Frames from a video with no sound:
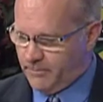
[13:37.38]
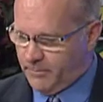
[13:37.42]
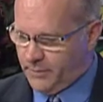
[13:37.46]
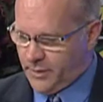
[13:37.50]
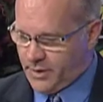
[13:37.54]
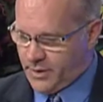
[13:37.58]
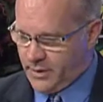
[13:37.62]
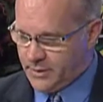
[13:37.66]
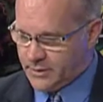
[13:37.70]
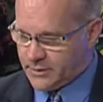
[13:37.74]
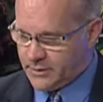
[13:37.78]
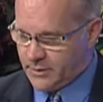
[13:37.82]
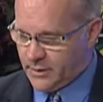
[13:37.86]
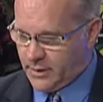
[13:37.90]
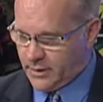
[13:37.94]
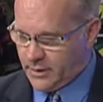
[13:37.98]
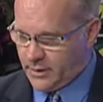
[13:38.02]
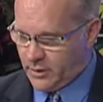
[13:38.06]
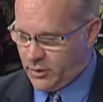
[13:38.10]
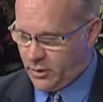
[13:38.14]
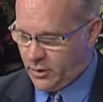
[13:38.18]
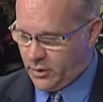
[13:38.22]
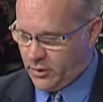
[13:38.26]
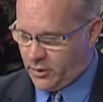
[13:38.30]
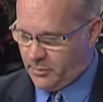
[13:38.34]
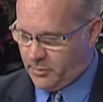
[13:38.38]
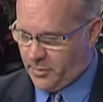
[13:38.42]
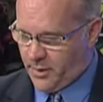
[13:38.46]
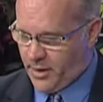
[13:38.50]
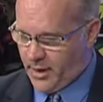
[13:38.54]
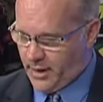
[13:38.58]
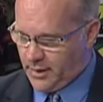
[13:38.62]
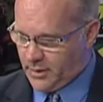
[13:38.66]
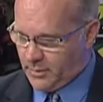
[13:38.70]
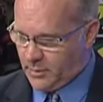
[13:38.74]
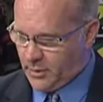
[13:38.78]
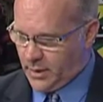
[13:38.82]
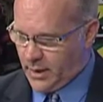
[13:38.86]
because, you know, the
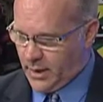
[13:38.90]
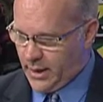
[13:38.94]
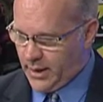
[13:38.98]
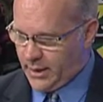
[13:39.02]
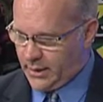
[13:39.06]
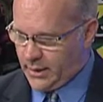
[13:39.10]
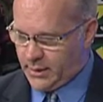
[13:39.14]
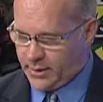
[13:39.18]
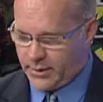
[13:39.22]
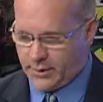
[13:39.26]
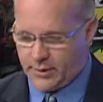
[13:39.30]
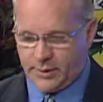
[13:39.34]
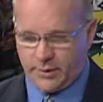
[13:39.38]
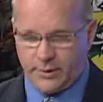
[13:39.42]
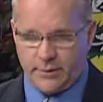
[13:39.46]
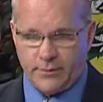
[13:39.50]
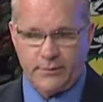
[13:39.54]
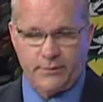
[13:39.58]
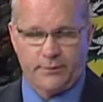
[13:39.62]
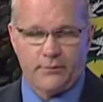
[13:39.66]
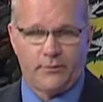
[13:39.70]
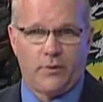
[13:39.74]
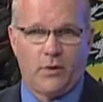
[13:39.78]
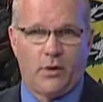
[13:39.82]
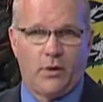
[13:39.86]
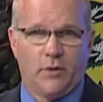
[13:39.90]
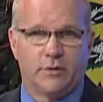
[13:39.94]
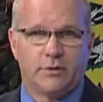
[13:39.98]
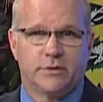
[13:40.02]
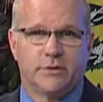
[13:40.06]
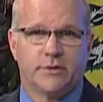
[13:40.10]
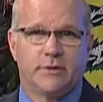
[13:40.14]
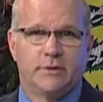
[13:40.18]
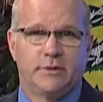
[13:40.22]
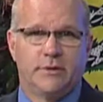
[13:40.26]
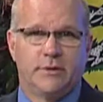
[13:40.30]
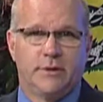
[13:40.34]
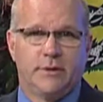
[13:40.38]
bottom line here,
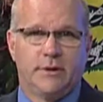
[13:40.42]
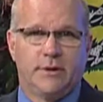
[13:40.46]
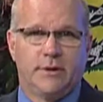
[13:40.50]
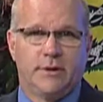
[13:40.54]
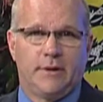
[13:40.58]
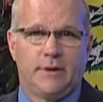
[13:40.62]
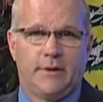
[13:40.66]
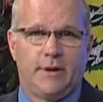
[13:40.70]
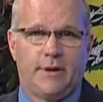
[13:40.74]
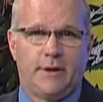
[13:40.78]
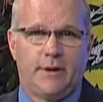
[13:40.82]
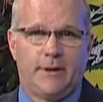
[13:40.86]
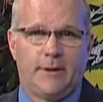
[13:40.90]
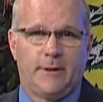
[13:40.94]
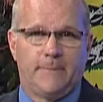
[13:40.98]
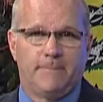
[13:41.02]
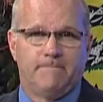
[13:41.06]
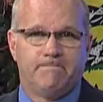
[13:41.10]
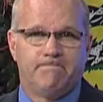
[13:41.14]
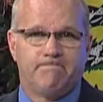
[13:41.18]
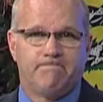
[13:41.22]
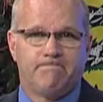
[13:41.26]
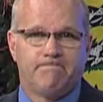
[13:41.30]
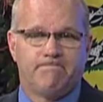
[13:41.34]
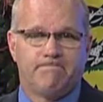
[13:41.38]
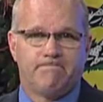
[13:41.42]
folks, um,